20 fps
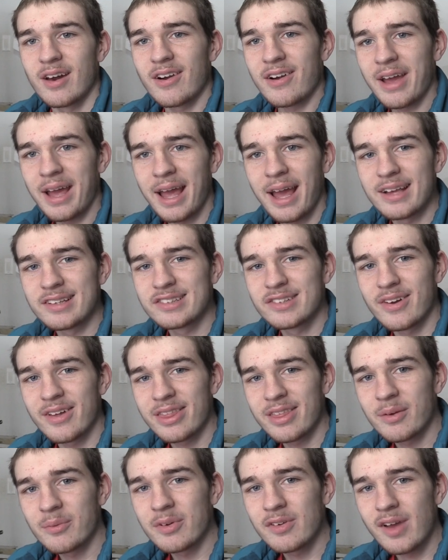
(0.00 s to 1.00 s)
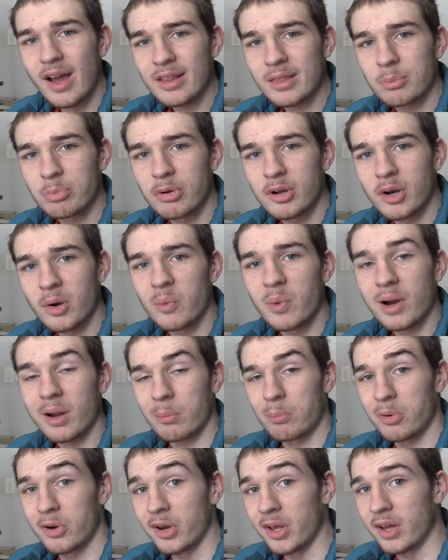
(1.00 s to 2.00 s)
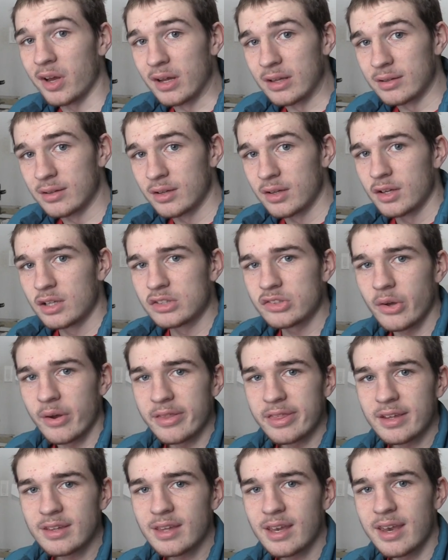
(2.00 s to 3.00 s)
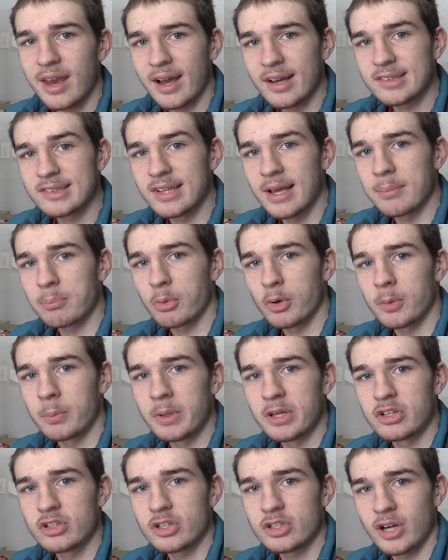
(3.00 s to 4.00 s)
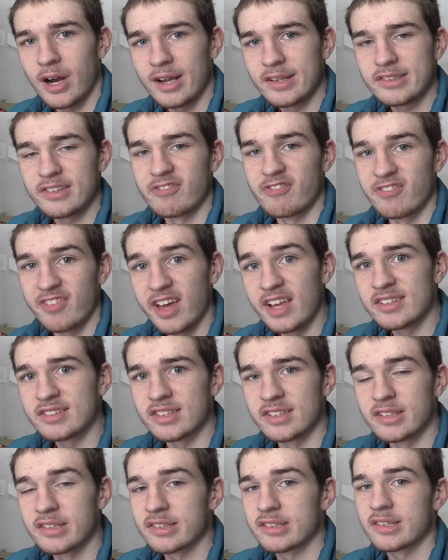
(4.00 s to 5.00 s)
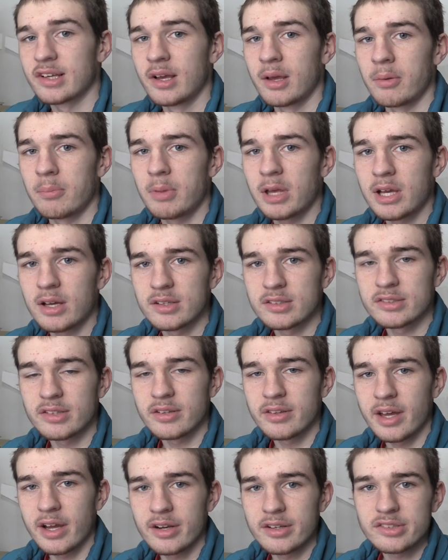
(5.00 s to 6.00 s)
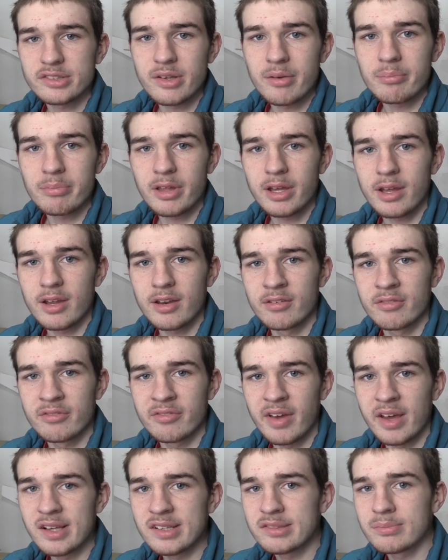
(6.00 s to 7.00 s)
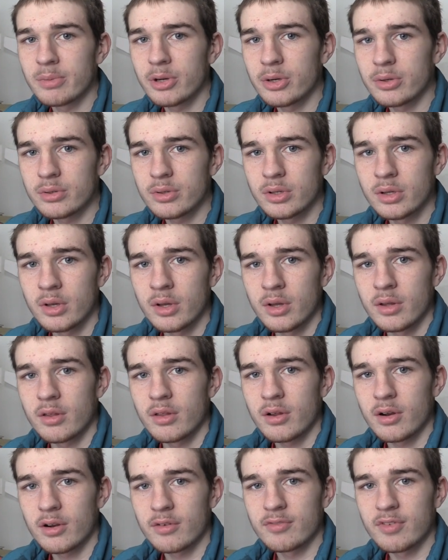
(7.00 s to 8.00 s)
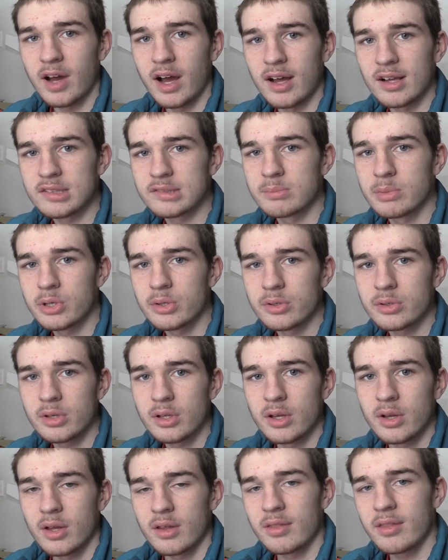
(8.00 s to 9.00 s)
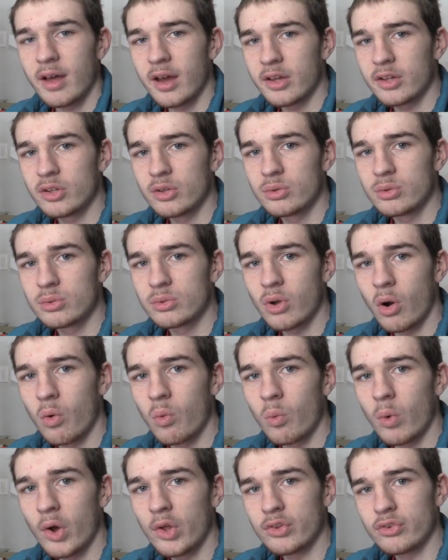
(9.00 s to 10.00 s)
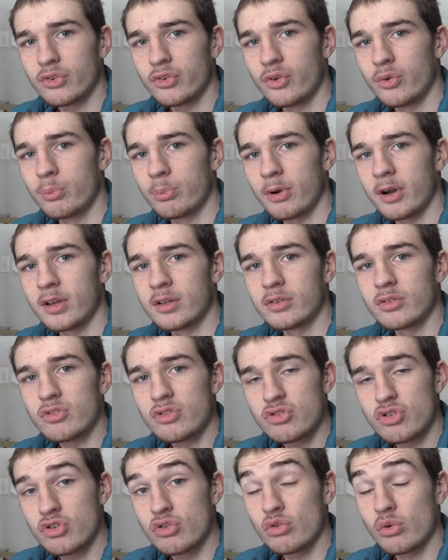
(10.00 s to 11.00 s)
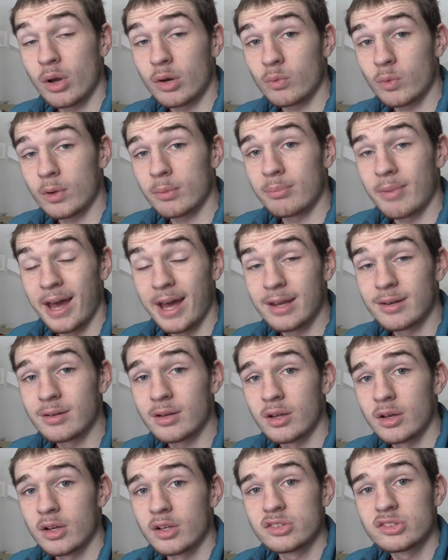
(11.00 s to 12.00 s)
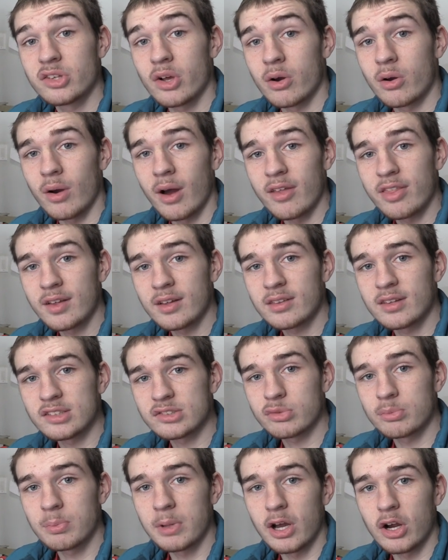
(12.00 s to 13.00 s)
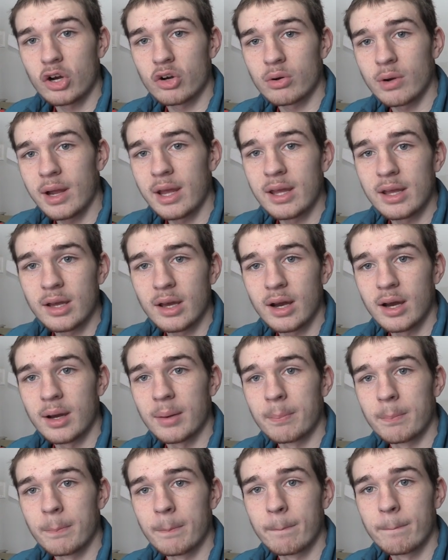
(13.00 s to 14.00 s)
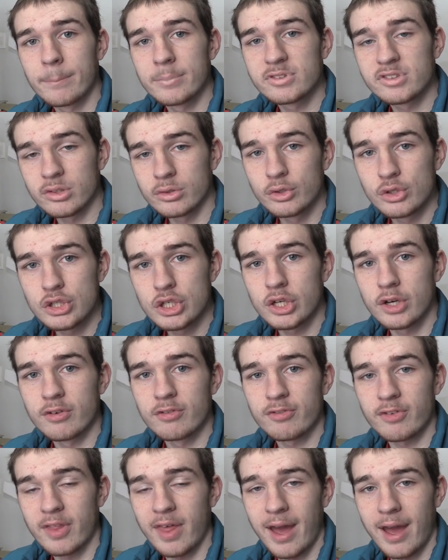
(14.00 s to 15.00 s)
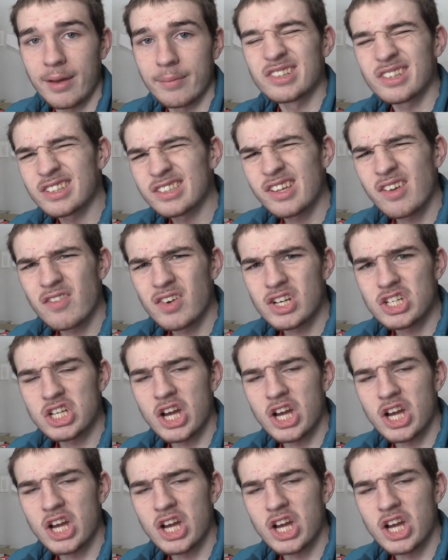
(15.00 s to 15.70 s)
Okay guys, so I think we got the printer working pretty good. So I think the next step would be to try some vases, because there's something in vase mode, or vase mode, that you don't want to print two on one bed. So I think this would be a great solution for that. So let's give it a